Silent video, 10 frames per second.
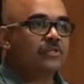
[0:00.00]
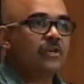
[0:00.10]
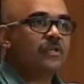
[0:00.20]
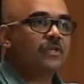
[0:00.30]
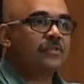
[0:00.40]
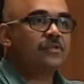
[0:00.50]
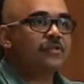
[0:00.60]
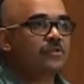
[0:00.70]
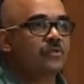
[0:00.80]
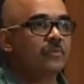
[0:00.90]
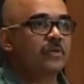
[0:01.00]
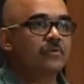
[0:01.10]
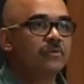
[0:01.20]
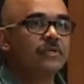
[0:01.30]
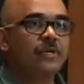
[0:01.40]
It's not like literature where
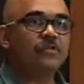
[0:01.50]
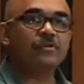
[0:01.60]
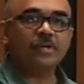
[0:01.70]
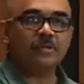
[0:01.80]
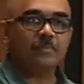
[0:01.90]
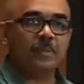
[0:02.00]
only the educated